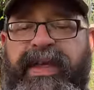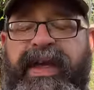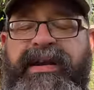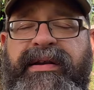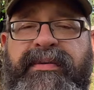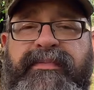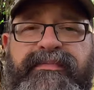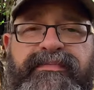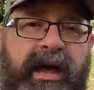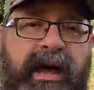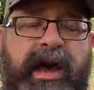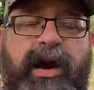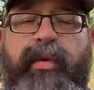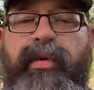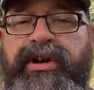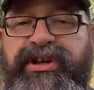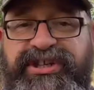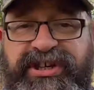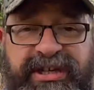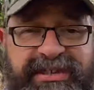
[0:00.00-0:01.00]
And
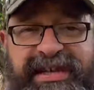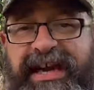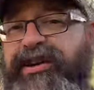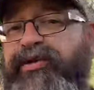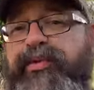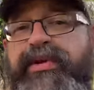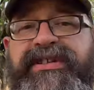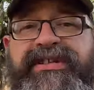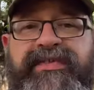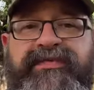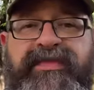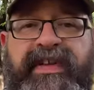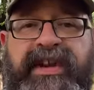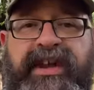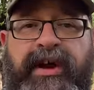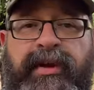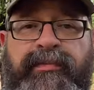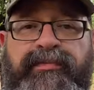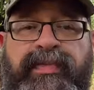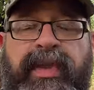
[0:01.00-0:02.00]
we just had a recent
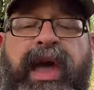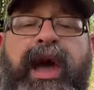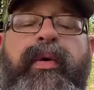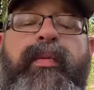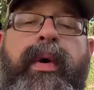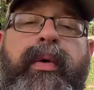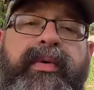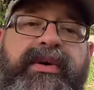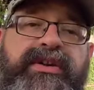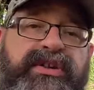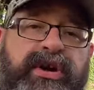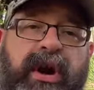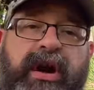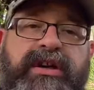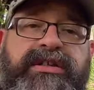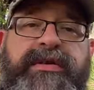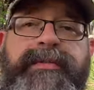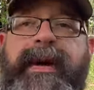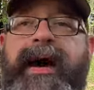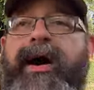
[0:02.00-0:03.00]
video where we
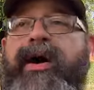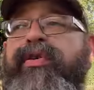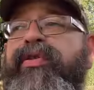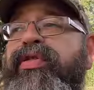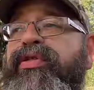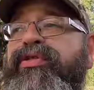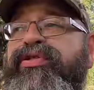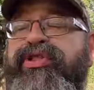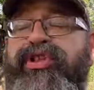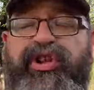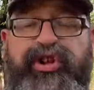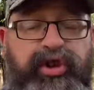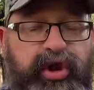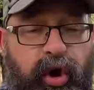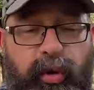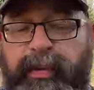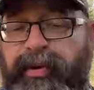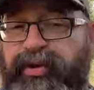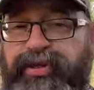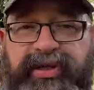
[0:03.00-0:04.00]
talked about
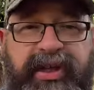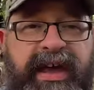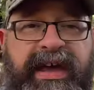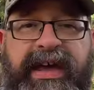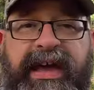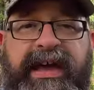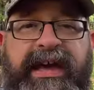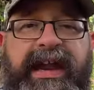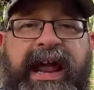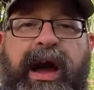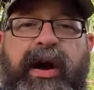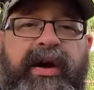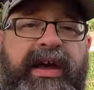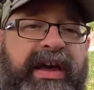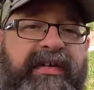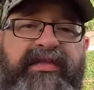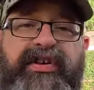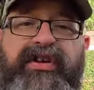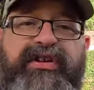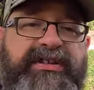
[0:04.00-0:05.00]
global thinking and how
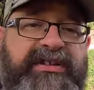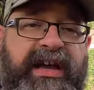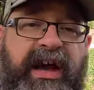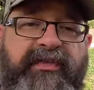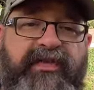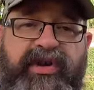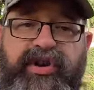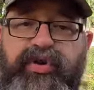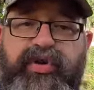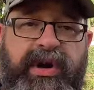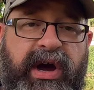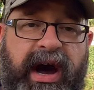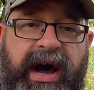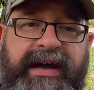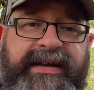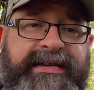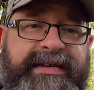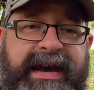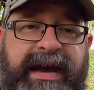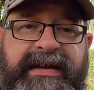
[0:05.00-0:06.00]
giving yourself a new
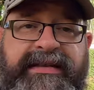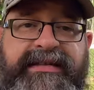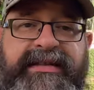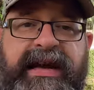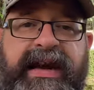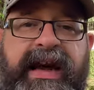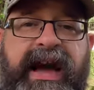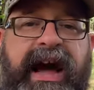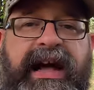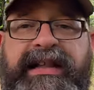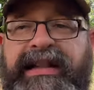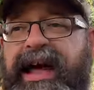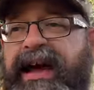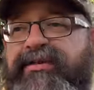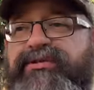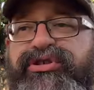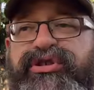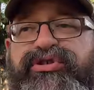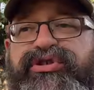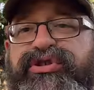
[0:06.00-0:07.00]
context
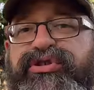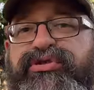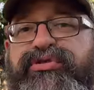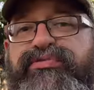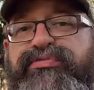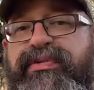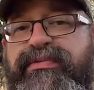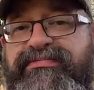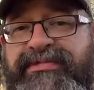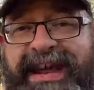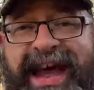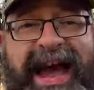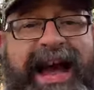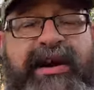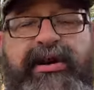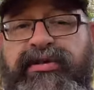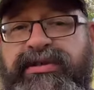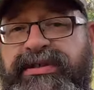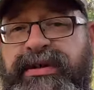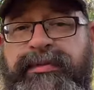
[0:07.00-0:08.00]
allows you to
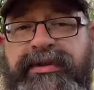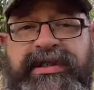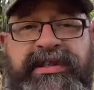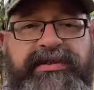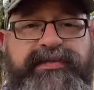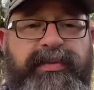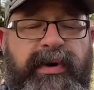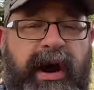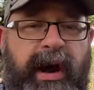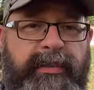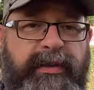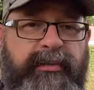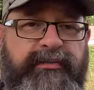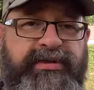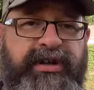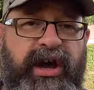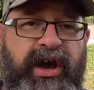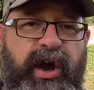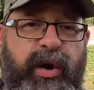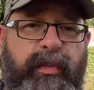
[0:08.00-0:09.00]
tackle some of these
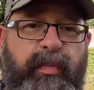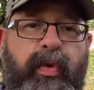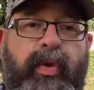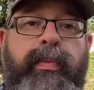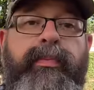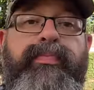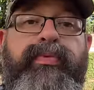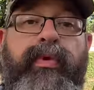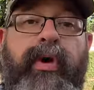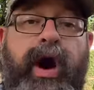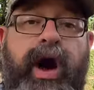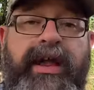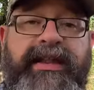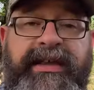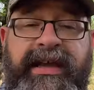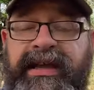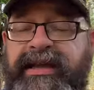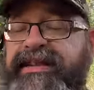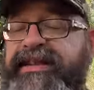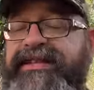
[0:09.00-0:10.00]
problems more
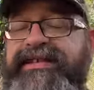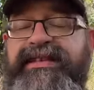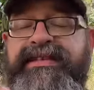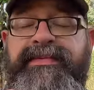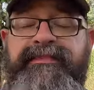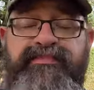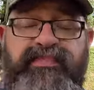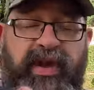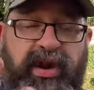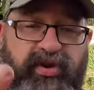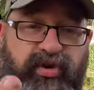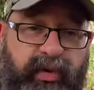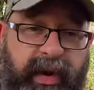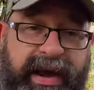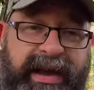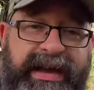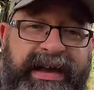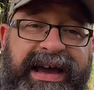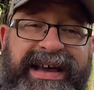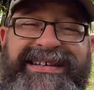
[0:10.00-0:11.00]
broadly. And this is a
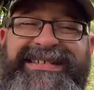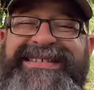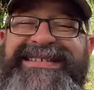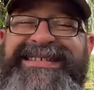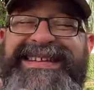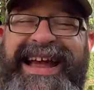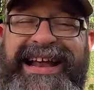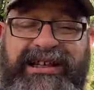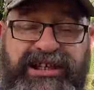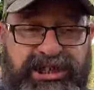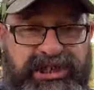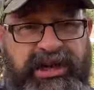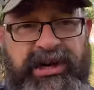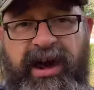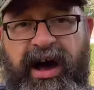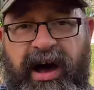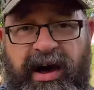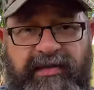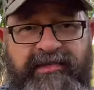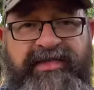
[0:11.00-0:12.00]
great extension
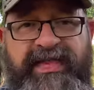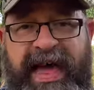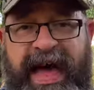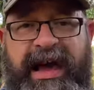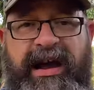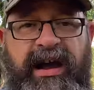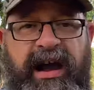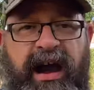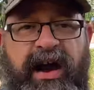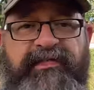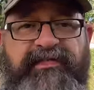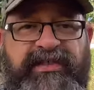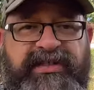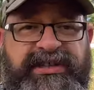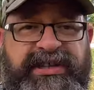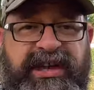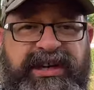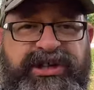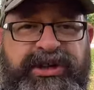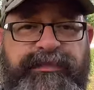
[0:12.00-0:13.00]
of that
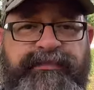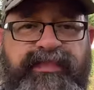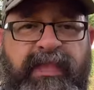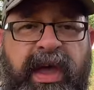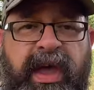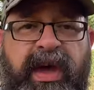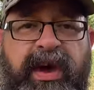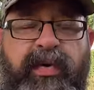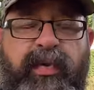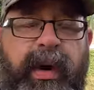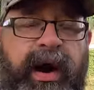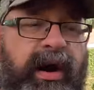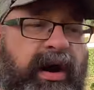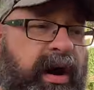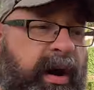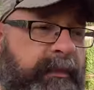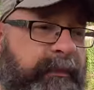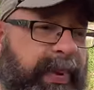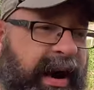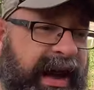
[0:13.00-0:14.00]
conversation where
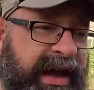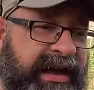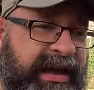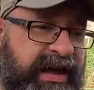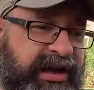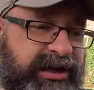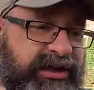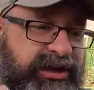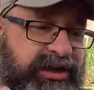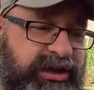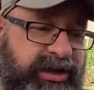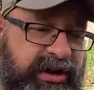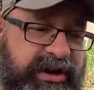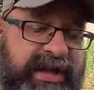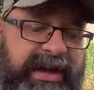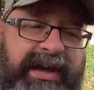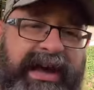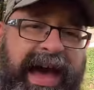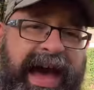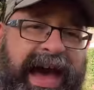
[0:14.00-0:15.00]
by
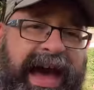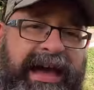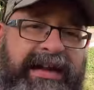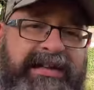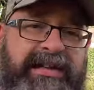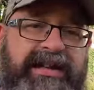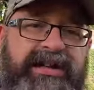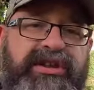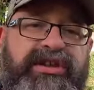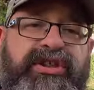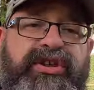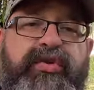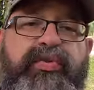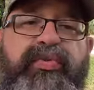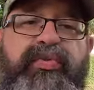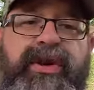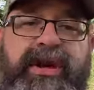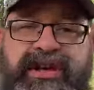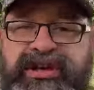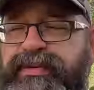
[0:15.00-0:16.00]
looking at the
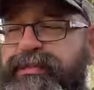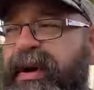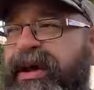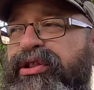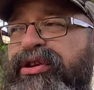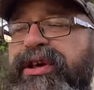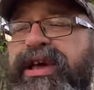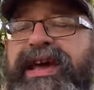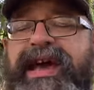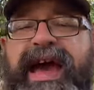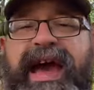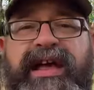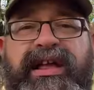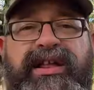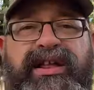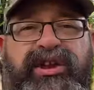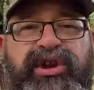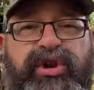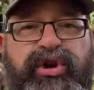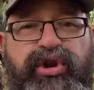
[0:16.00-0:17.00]
region, by looking at
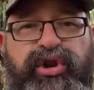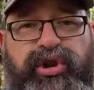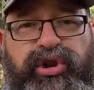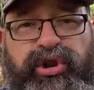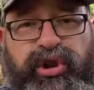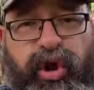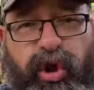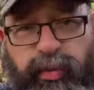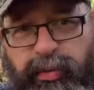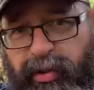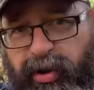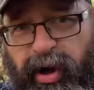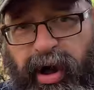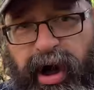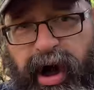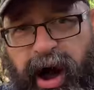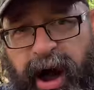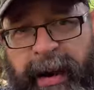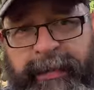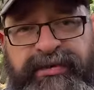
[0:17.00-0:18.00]
your global
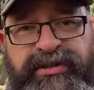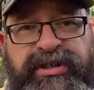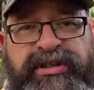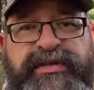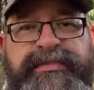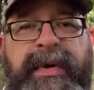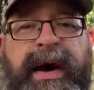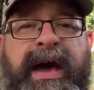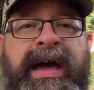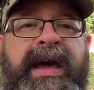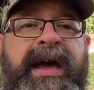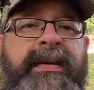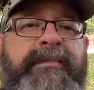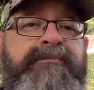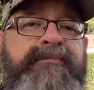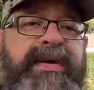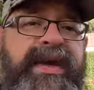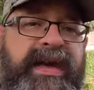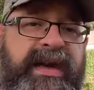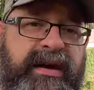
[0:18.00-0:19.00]
options, by
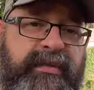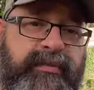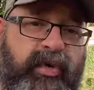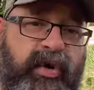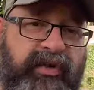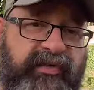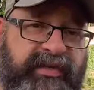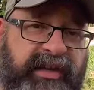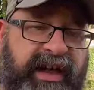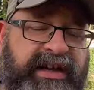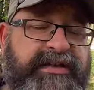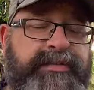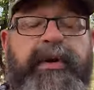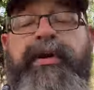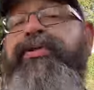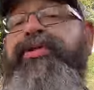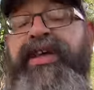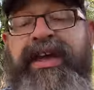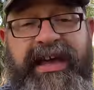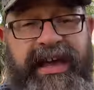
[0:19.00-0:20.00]
being more
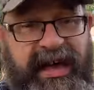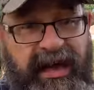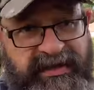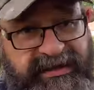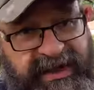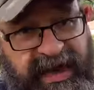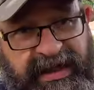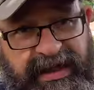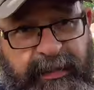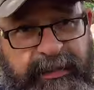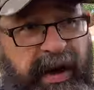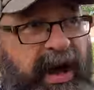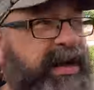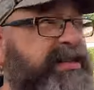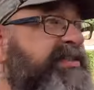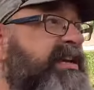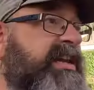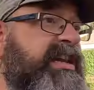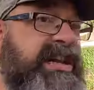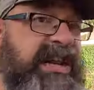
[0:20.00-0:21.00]
flexible, thinking outside the
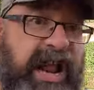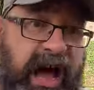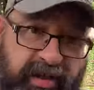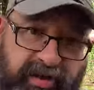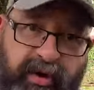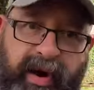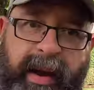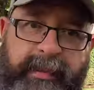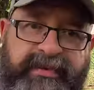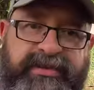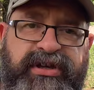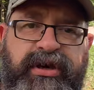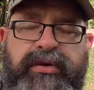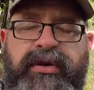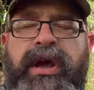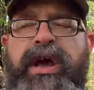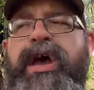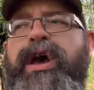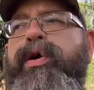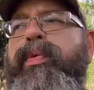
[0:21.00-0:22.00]
box, another episode
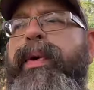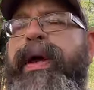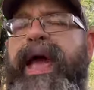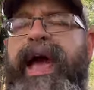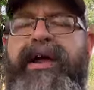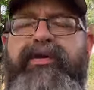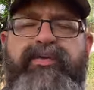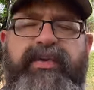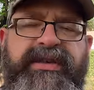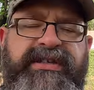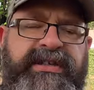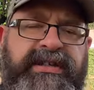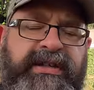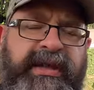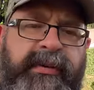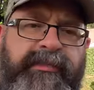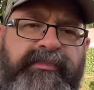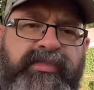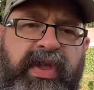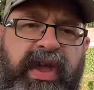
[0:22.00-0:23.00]
we had
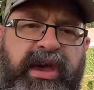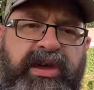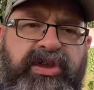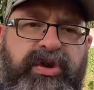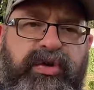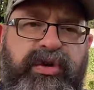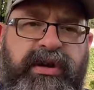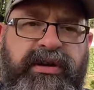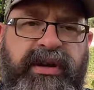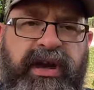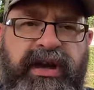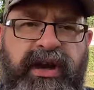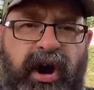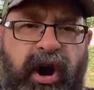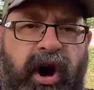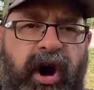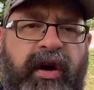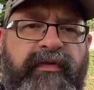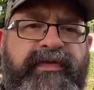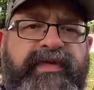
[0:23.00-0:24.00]
recently, you can
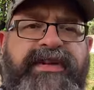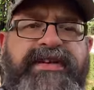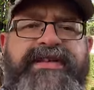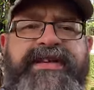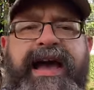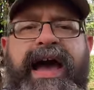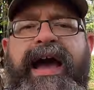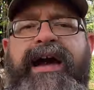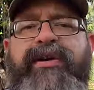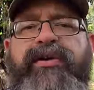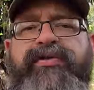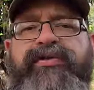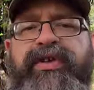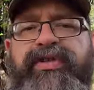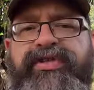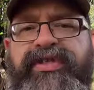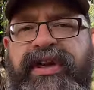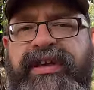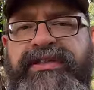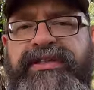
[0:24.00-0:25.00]
often tackle the
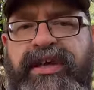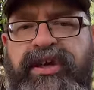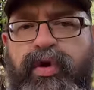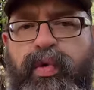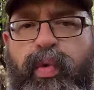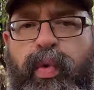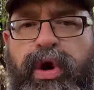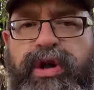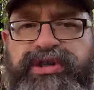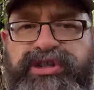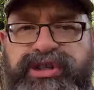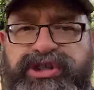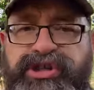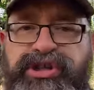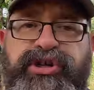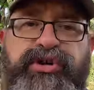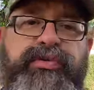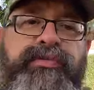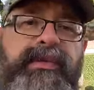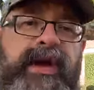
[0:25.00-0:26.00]
things that you want to
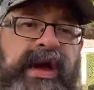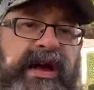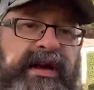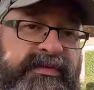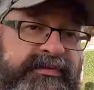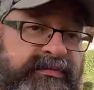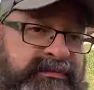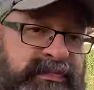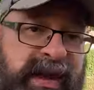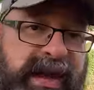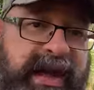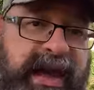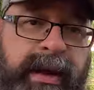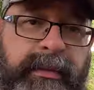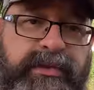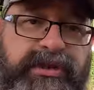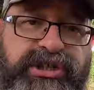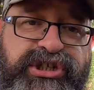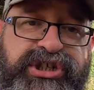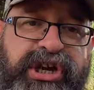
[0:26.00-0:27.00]
do, being
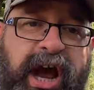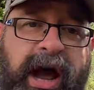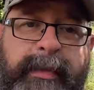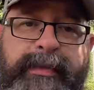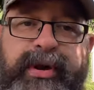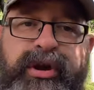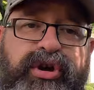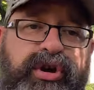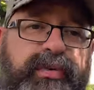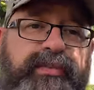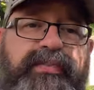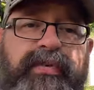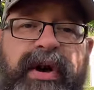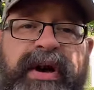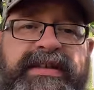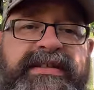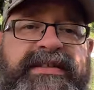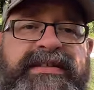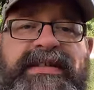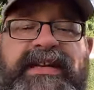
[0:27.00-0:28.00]
able to shop at good
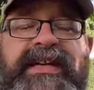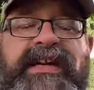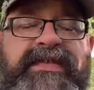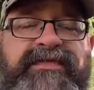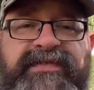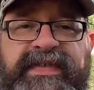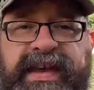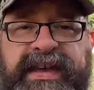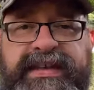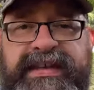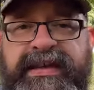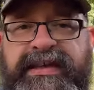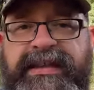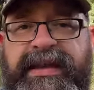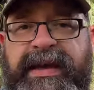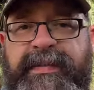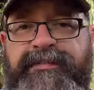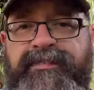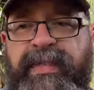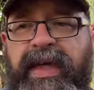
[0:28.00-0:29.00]
prices and
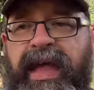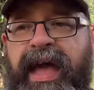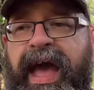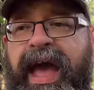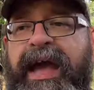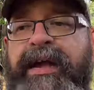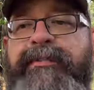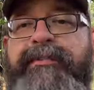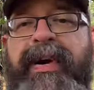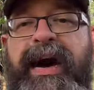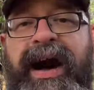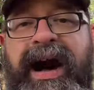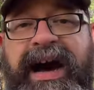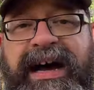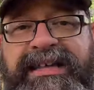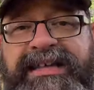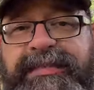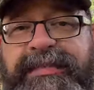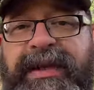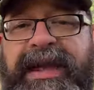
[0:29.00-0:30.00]
conveniently, and
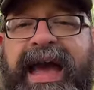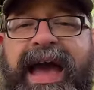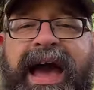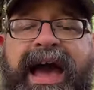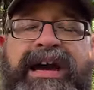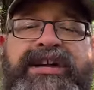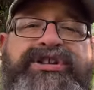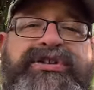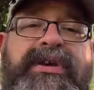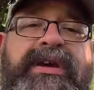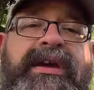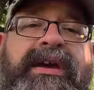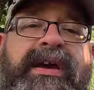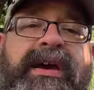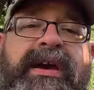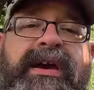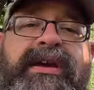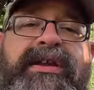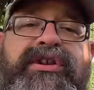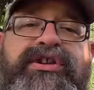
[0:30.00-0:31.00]
possibly actually
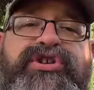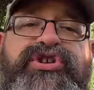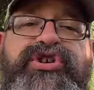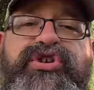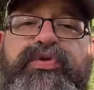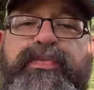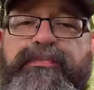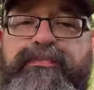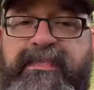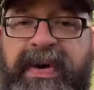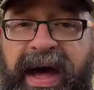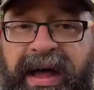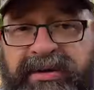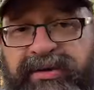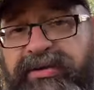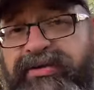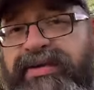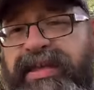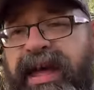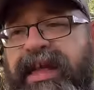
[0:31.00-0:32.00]
do
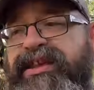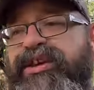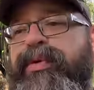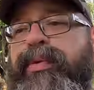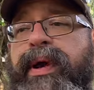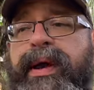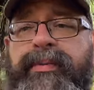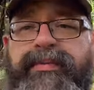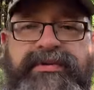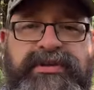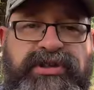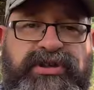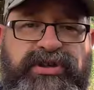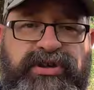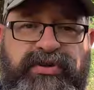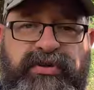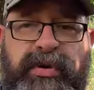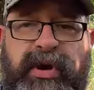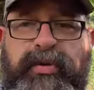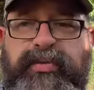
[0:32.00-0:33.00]
better than you were able to
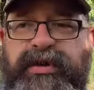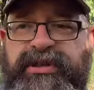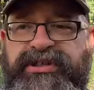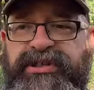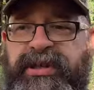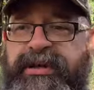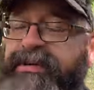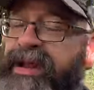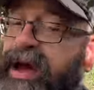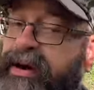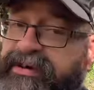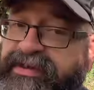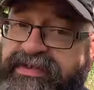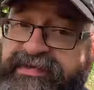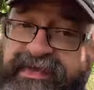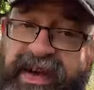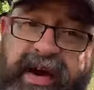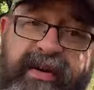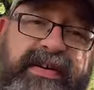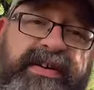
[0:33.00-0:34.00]
do originally. Now, it's
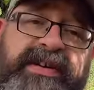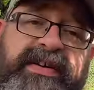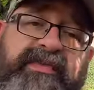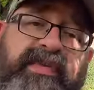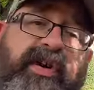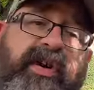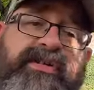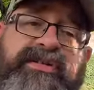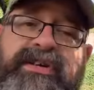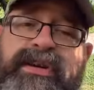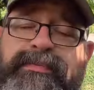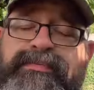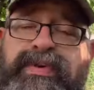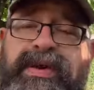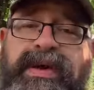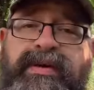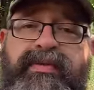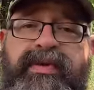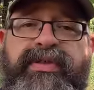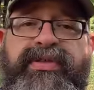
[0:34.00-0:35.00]
very difficult to
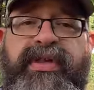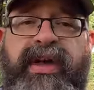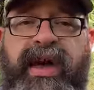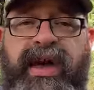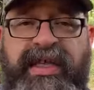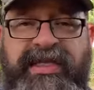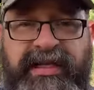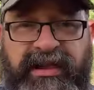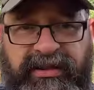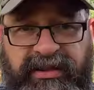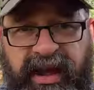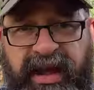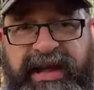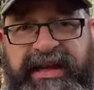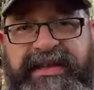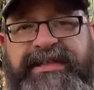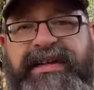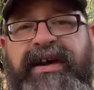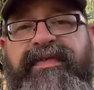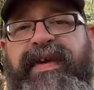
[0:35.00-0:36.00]
compete with the
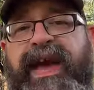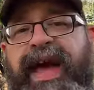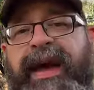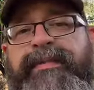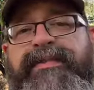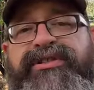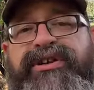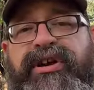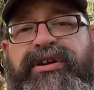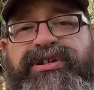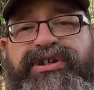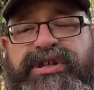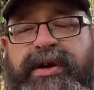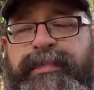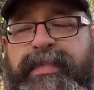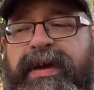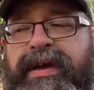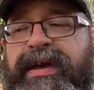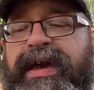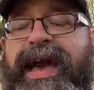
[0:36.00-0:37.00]
likes of Amazon
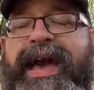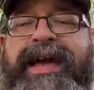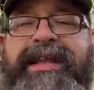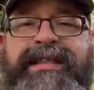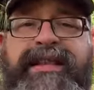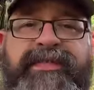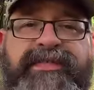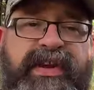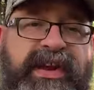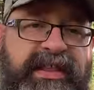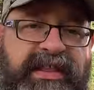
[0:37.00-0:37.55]
shipping and living